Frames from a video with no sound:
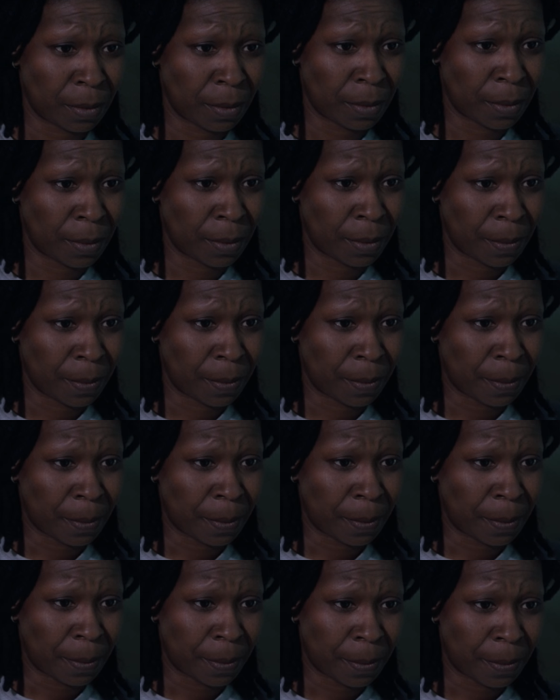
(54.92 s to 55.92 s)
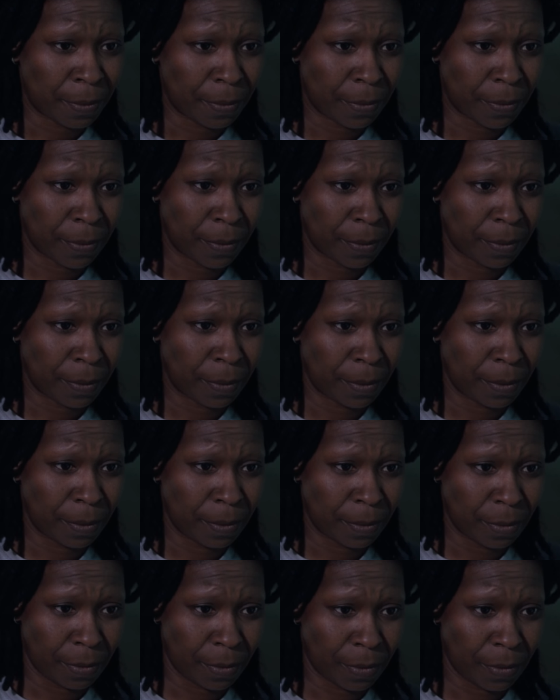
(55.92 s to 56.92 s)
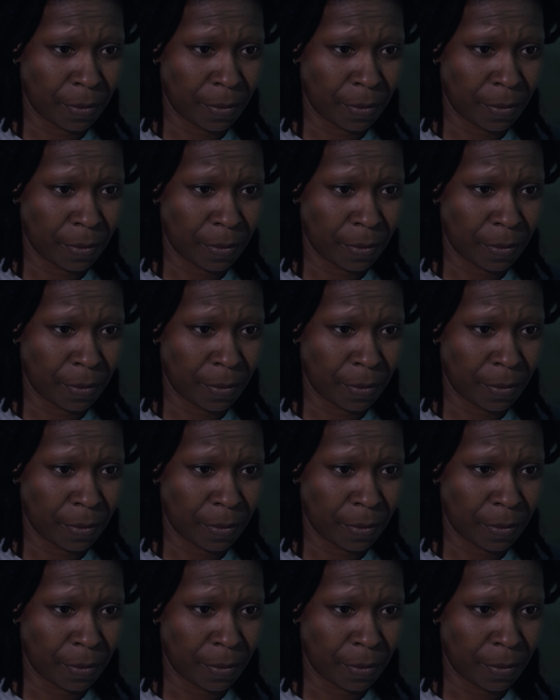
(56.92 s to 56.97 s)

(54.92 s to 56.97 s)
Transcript: (no one is talking)